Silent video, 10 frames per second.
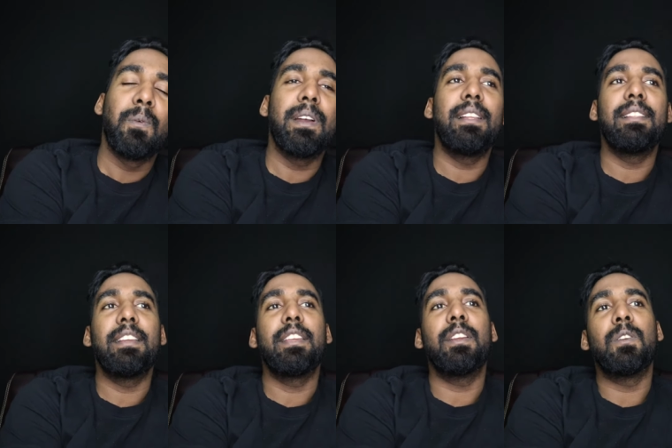
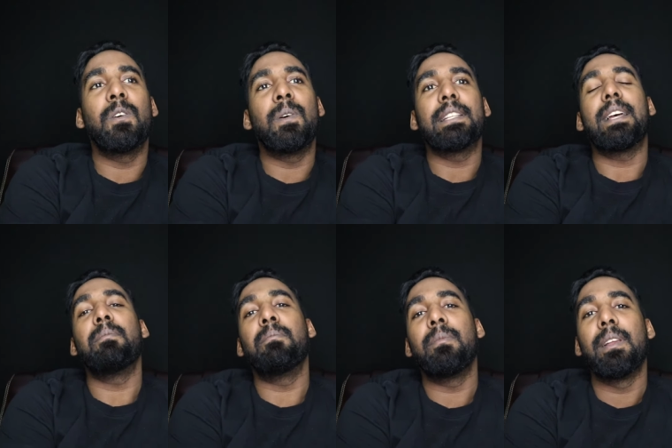Well, you know what
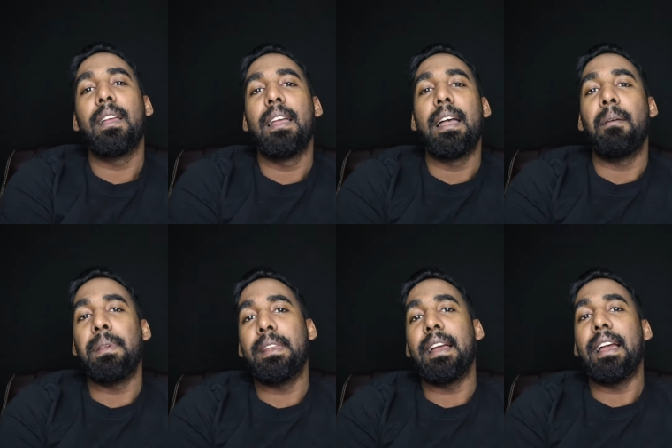happened? I mean,